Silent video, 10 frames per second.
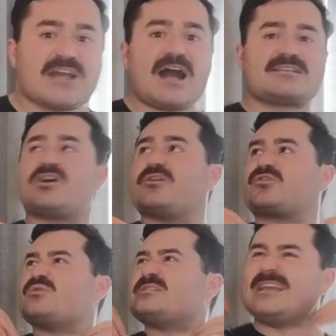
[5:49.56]
Sharks go
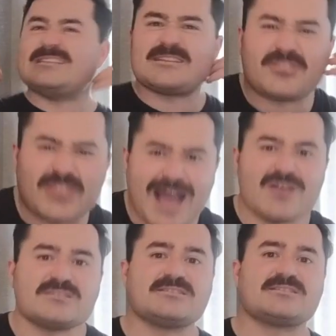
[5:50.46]
through tens of
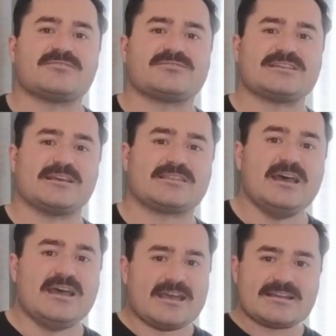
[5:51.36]
thousands of teeth
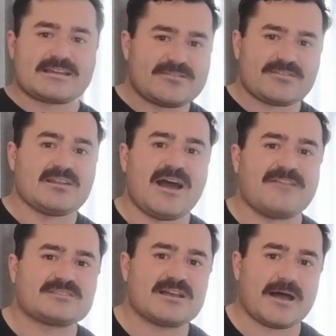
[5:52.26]
in a given
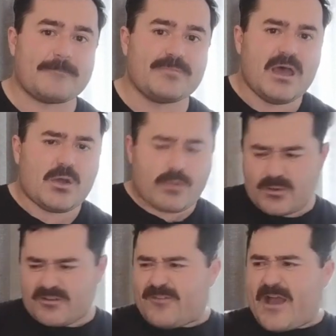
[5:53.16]
lifetime. We
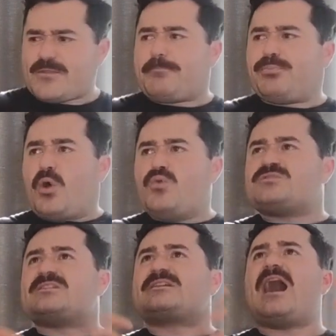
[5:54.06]
would have found the
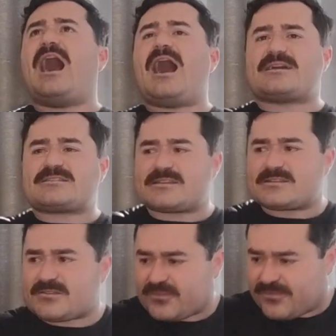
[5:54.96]
bloated
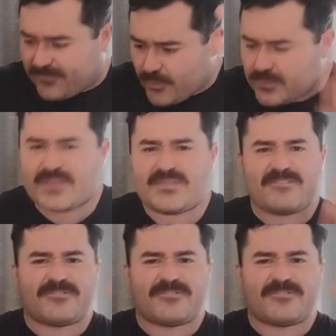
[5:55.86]
carcasses of the food that they're